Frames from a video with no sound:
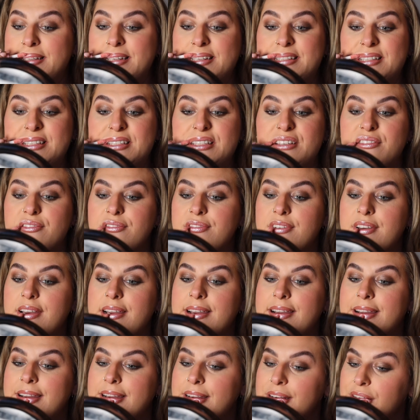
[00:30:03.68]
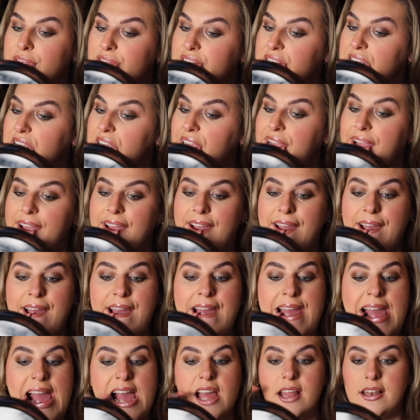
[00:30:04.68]
This is a very
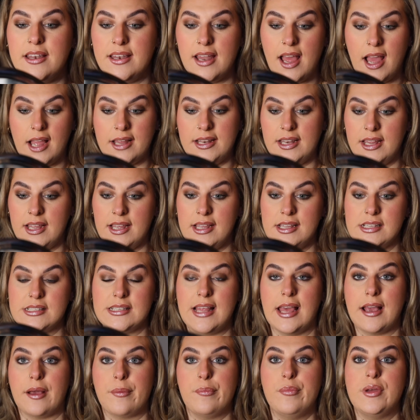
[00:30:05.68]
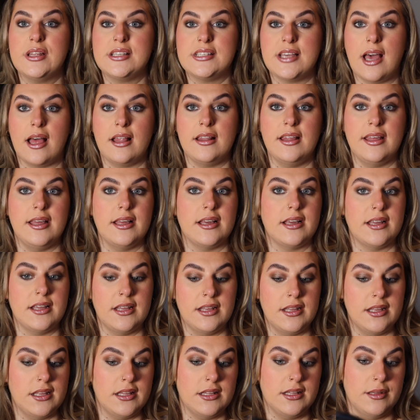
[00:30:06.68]
90s like metallic
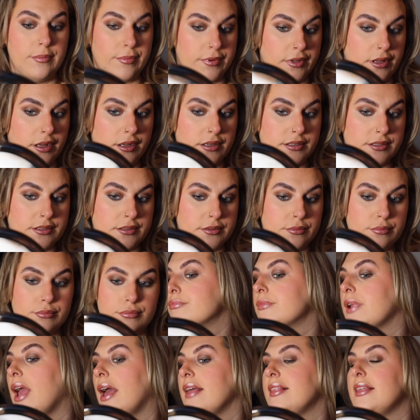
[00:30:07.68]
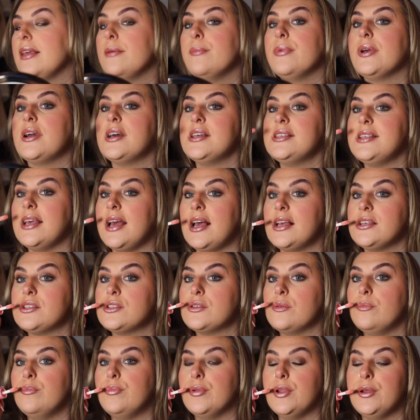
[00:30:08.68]
lip gloss. I think because it has
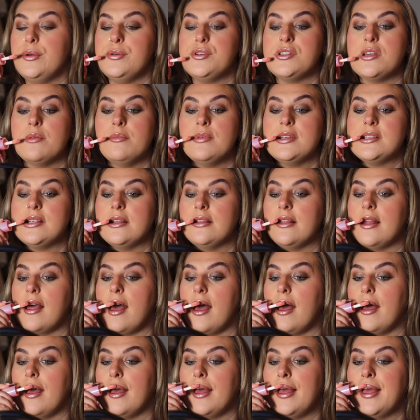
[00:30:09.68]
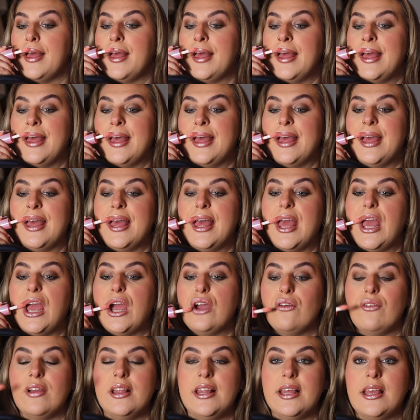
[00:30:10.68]
some blue shimmers in there,
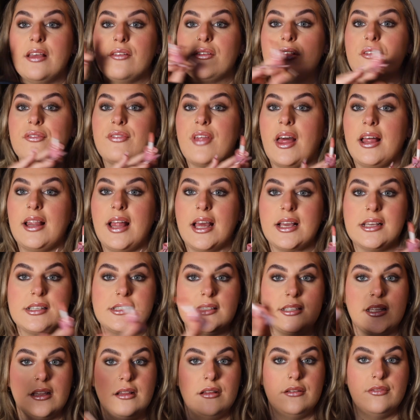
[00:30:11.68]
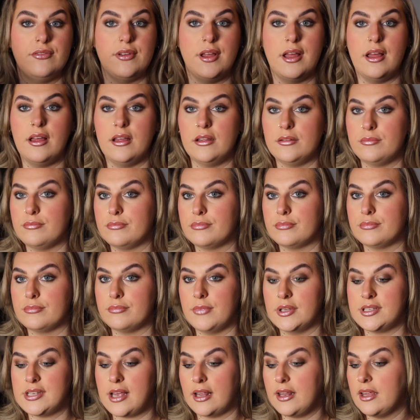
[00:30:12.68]
it really gives off that like silver
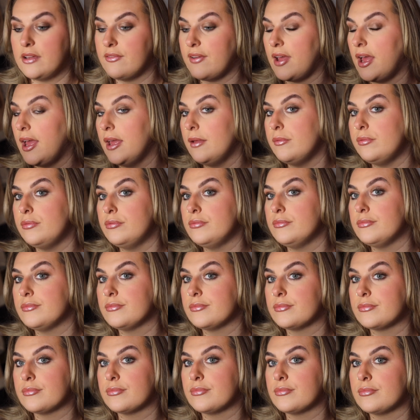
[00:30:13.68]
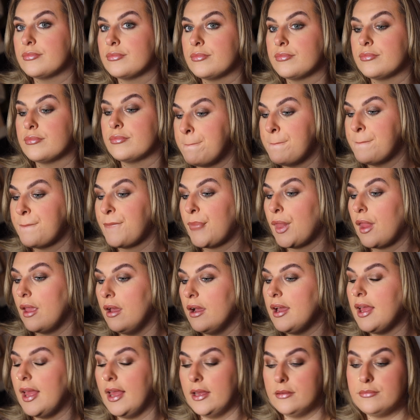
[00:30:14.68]
metallic vibe.
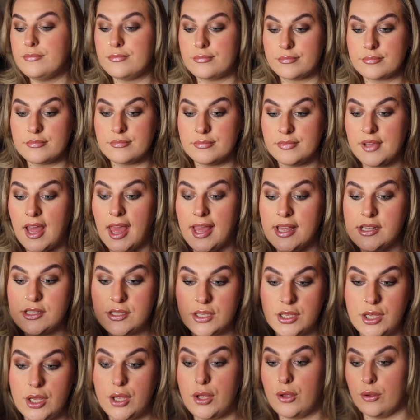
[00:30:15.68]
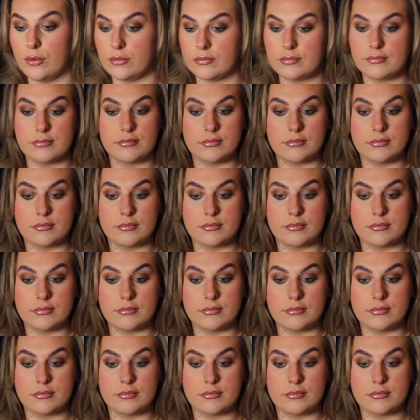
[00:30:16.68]
Okay, that is cute.